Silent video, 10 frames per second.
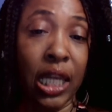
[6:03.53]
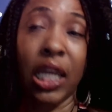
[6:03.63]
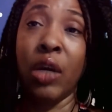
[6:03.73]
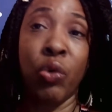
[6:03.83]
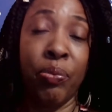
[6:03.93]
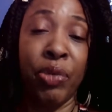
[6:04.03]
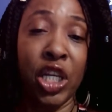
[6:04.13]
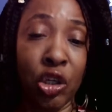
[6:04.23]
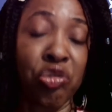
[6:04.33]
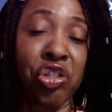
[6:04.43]
It would be
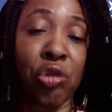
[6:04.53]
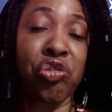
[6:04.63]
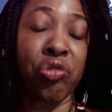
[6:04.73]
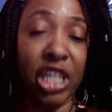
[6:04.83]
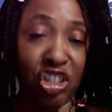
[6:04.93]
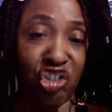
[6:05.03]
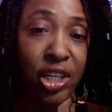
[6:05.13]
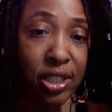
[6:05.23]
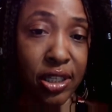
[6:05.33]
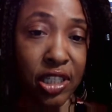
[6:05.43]
no social
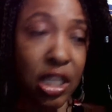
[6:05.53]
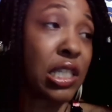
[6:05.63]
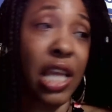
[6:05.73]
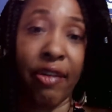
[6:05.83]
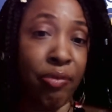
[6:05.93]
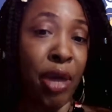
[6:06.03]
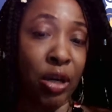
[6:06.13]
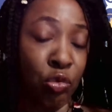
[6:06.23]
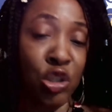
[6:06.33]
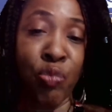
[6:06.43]
injustice because everybody
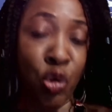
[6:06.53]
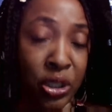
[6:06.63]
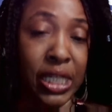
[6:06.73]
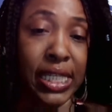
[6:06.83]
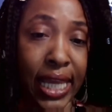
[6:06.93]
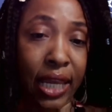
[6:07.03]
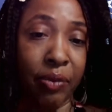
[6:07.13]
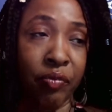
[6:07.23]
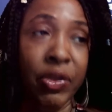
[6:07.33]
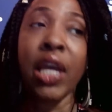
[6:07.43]
was born the same.
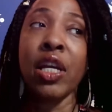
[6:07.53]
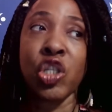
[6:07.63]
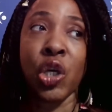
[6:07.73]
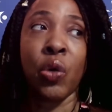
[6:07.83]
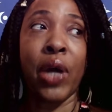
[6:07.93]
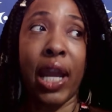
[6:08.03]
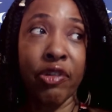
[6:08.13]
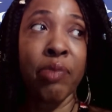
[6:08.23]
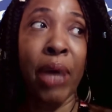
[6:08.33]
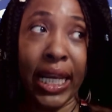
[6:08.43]
So
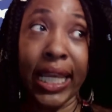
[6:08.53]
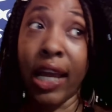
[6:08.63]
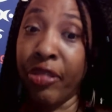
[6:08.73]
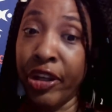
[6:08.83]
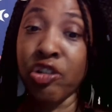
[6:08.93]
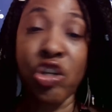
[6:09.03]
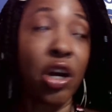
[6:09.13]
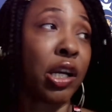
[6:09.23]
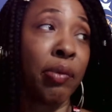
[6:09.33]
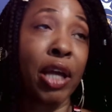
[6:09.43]
everybody out there
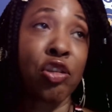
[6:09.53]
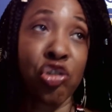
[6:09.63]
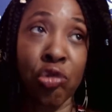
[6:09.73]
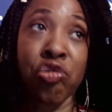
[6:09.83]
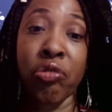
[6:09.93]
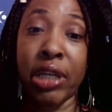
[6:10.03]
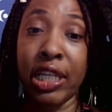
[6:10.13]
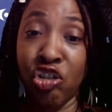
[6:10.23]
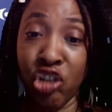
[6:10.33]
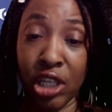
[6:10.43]
talking about social
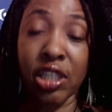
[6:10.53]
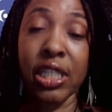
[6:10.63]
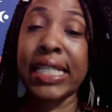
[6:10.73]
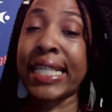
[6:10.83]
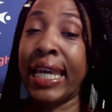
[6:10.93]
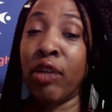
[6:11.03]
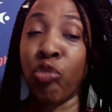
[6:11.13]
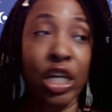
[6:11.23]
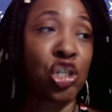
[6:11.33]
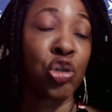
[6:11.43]
injustice and
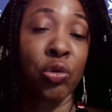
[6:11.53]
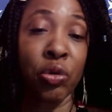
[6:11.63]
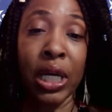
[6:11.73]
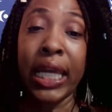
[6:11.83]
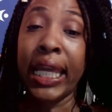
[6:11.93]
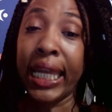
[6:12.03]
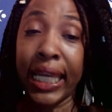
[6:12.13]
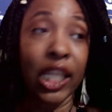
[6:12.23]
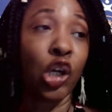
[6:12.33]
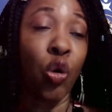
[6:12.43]
racial
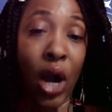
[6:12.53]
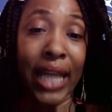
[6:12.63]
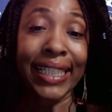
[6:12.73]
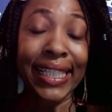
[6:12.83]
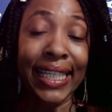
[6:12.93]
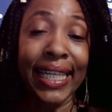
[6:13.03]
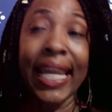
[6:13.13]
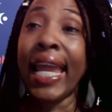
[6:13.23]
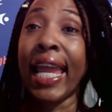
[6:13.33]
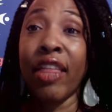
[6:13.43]
inequality
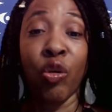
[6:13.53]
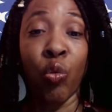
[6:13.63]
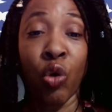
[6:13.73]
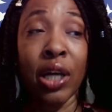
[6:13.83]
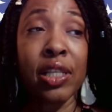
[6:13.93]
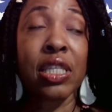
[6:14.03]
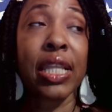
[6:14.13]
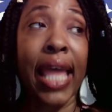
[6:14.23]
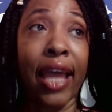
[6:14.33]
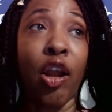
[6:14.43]
and the ones
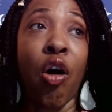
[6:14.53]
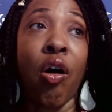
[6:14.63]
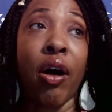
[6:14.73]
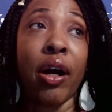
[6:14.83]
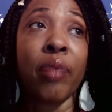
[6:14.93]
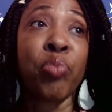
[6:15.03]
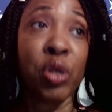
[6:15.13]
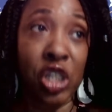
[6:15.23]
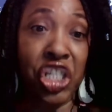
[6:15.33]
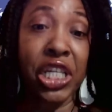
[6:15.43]
that are
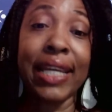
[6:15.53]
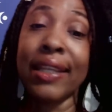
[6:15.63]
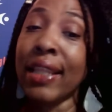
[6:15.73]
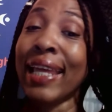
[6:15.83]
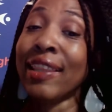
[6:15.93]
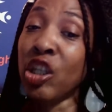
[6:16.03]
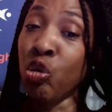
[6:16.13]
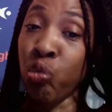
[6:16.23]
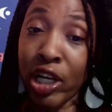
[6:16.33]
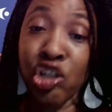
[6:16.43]
pushing
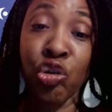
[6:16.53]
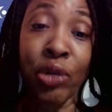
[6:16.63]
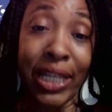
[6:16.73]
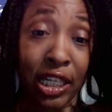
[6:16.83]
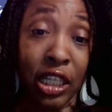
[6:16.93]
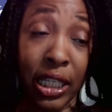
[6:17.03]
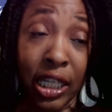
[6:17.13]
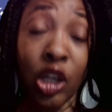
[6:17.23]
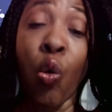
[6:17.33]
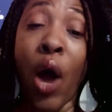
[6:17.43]
the racial
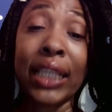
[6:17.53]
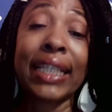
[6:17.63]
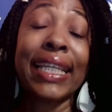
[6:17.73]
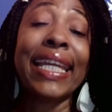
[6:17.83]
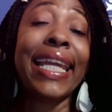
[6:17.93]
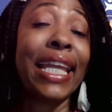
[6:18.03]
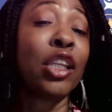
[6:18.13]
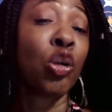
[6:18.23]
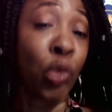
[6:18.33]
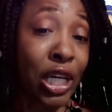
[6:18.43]
inequality
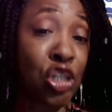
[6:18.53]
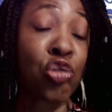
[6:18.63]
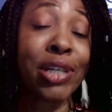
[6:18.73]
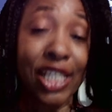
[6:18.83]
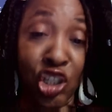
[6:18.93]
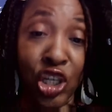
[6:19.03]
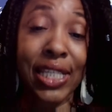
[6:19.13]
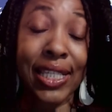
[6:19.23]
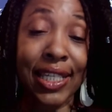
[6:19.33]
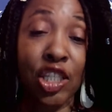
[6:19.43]
and the racial
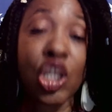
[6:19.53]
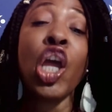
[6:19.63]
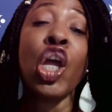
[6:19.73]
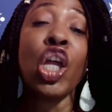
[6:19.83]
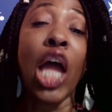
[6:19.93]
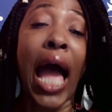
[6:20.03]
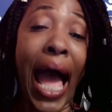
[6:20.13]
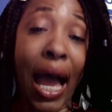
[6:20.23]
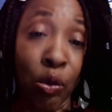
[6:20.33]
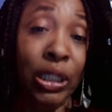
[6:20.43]
injustice,
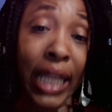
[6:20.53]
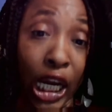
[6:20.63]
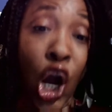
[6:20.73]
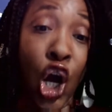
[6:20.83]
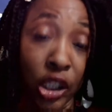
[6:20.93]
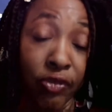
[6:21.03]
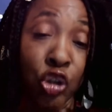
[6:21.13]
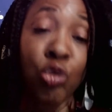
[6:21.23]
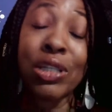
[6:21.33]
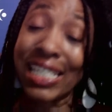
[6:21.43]
I would like all of
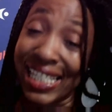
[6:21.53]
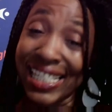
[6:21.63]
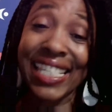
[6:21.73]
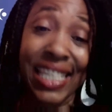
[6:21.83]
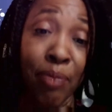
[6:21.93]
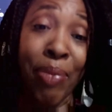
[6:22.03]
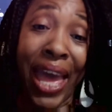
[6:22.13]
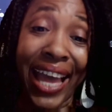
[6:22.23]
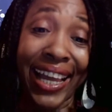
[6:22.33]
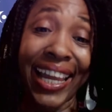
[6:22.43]
you just to sit
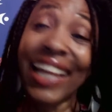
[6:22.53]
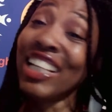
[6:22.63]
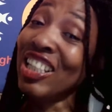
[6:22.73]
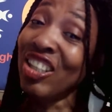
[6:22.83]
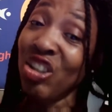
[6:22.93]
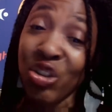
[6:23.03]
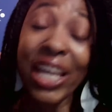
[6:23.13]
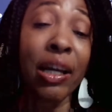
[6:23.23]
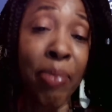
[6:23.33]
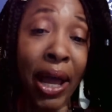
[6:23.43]
back and
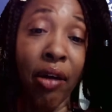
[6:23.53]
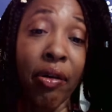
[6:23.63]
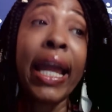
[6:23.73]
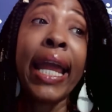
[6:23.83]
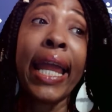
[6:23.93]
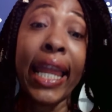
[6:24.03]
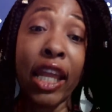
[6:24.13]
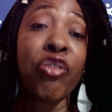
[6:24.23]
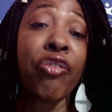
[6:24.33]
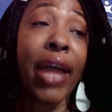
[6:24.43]
think about
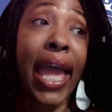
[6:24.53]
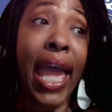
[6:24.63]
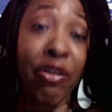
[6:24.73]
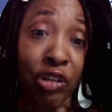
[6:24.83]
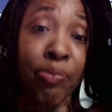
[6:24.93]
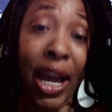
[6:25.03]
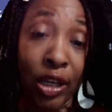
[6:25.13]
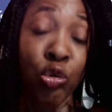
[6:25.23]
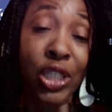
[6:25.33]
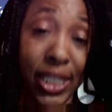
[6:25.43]
if
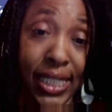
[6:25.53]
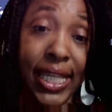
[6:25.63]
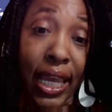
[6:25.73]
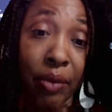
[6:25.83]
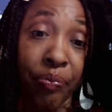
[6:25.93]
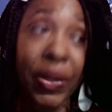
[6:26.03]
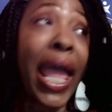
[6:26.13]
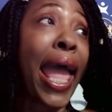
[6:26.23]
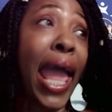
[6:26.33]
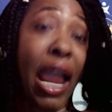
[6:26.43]
everybody was the same.
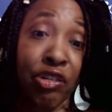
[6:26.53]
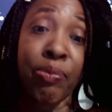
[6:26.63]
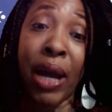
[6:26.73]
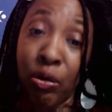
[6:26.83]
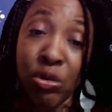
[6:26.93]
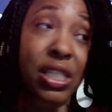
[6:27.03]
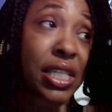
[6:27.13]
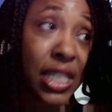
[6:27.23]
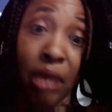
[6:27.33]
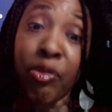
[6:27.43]
Everybody was the
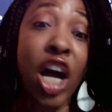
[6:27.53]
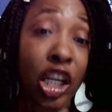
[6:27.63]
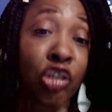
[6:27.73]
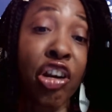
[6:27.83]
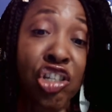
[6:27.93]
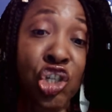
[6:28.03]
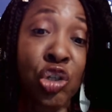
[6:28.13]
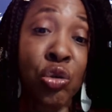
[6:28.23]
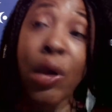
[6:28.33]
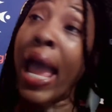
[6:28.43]
same color as
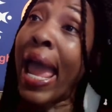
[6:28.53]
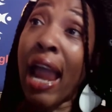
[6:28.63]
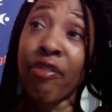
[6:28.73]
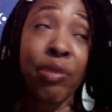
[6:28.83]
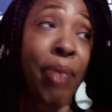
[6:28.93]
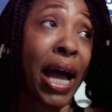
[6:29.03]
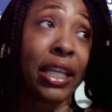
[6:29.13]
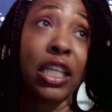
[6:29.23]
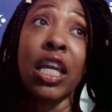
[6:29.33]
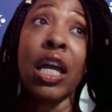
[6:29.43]
you.
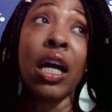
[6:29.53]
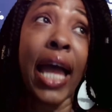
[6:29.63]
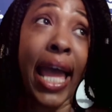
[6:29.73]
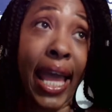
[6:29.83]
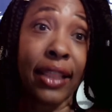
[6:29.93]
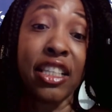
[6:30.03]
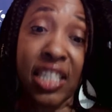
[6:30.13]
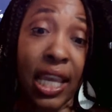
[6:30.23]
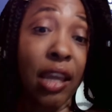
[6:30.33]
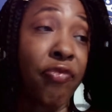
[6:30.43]
Everybody had the
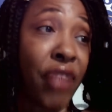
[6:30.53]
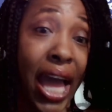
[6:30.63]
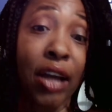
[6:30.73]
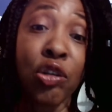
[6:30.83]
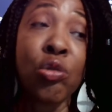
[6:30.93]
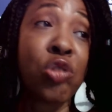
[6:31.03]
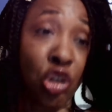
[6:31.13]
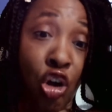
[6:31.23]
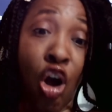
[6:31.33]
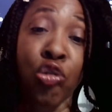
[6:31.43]
same values,
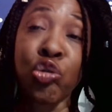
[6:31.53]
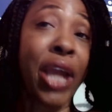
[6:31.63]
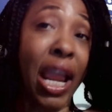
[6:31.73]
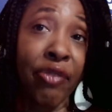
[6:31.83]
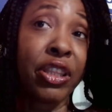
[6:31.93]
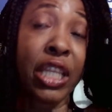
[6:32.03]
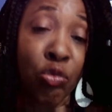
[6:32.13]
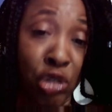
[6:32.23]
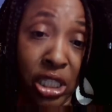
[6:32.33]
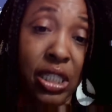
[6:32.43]
the culture.
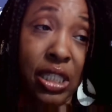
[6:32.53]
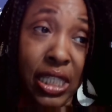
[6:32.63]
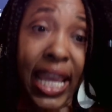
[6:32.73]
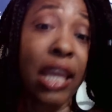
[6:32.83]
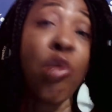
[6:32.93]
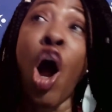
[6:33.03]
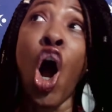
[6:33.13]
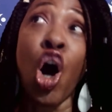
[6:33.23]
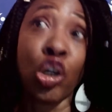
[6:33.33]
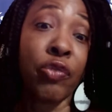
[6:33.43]
Everything was the same
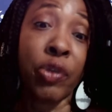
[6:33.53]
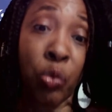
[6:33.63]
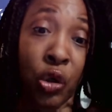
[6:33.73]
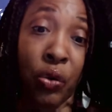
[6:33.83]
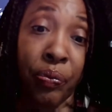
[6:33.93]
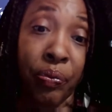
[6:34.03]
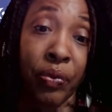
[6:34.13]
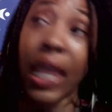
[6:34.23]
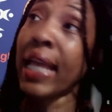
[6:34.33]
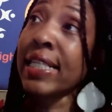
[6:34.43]
all over the world.
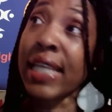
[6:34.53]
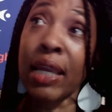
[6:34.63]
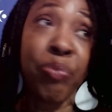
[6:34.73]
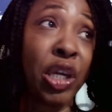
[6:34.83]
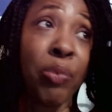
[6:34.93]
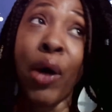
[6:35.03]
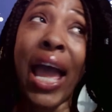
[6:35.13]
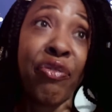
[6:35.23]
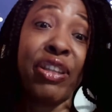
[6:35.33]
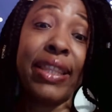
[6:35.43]
Same people.
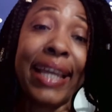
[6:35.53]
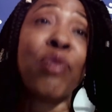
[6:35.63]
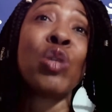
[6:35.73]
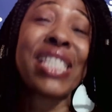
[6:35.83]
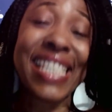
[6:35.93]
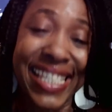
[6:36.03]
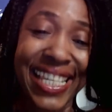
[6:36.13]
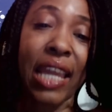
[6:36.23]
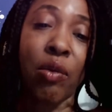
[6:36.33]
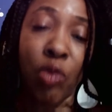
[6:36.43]
Everything was the
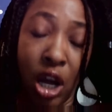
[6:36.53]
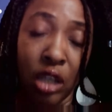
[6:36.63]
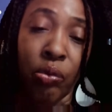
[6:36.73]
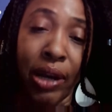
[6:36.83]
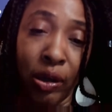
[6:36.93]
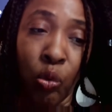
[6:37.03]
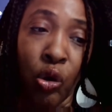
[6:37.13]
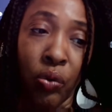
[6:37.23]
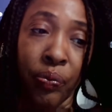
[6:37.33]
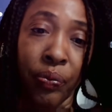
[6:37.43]
same all around the
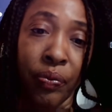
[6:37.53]
world.